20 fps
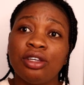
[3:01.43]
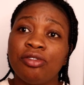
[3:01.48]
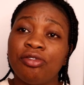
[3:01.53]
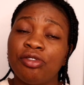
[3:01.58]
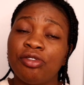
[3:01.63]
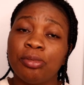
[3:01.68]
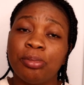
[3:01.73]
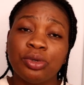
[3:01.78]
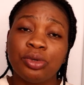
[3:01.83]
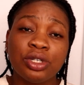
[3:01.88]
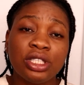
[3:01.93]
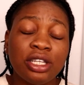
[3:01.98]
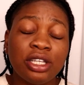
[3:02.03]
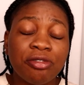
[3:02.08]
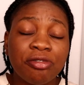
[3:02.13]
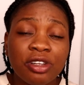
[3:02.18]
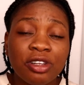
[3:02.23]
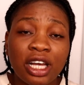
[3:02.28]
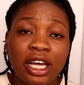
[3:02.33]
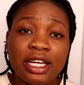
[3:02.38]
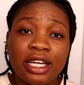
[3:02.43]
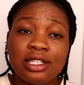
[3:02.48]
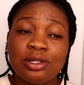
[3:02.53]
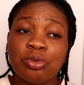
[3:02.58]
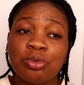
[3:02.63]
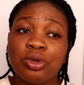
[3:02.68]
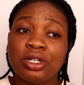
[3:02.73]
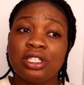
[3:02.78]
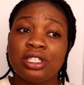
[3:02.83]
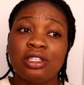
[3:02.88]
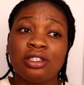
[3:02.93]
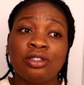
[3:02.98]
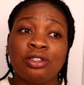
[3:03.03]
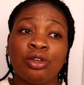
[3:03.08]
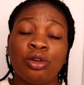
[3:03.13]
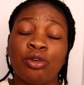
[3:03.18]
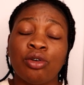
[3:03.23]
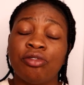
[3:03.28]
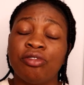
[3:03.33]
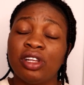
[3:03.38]
if you're booking a flight, what is
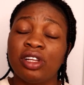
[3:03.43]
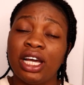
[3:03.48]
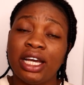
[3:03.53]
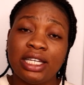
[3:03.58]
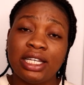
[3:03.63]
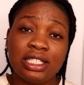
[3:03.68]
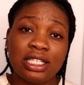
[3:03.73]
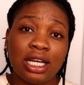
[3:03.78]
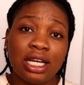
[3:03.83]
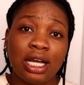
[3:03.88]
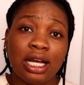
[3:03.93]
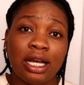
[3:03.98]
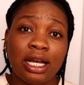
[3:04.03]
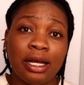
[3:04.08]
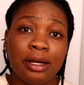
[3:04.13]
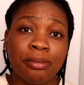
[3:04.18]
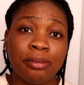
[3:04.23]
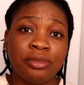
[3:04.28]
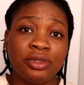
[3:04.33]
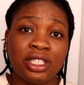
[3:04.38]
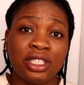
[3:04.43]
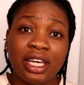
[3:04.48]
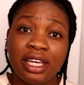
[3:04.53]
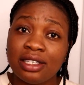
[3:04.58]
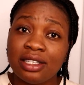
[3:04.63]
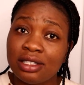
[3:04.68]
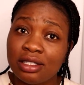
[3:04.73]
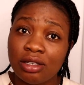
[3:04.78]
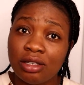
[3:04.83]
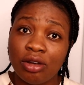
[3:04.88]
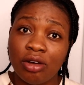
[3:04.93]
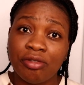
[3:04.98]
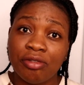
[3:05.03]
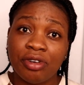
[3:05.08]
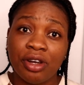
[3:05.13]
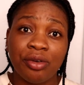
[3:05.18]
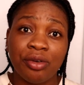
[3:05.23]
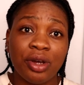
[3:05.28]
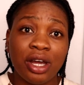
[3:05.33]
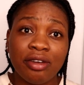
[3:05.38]
your flight date of
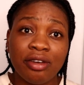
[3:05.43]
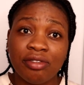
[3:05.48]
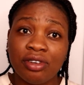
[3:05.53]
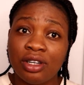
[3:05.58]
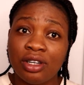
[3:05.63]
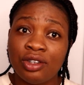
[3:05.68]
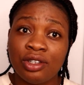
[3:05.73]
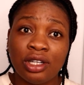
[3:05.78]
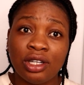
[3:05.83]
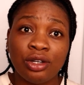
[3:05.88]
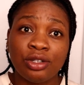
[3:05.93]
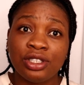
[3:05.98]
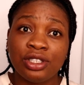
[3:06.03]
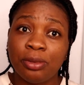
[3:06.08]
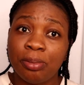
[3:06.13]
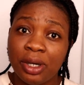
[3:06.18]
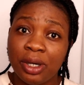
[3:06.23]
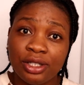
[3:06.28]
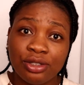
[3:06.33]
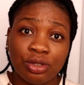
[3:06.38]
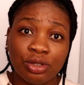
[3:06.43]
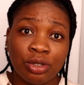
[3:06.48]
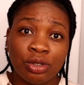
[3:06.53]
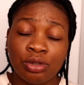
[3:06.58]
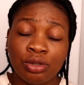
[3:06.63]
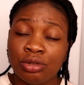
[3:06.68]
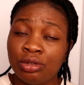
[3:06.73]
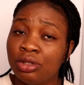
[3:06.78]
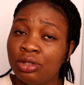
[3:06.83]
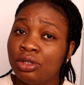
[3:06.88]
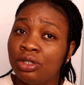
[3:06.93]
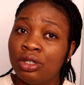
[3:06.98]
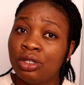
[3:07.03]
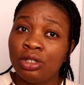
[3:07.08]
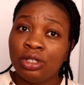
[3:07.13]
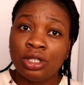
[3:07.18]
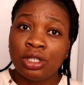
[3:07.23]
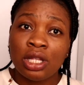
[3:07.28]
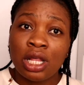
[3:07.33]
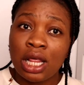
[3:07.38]
arrival or departure
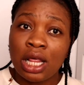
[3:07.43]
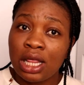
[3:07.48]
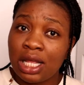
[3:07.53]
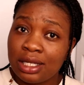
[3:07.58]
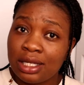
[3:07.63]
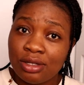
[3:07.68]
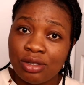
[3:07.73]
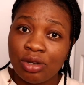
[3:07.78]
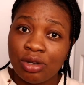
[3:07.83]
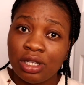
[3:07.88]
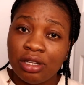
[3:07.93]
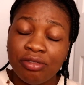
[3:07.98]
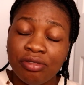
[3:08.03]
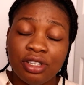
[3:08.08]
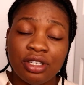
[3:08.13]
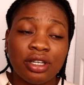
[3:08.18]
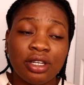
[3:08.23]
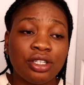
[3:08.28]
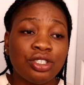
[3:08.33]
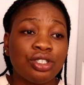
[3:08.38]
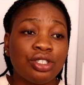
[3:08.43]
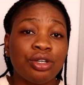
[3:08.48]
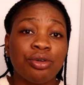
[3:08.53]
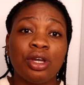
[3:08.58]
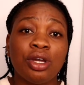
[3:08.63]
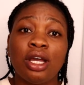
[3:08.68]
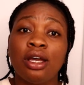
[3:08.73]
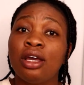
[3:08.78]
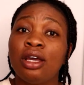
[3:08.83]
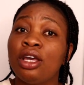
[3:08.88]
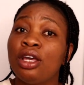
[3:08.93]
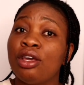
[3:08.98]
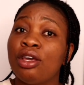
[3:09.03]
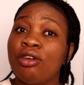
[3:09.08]
that you're leaving Nigeria?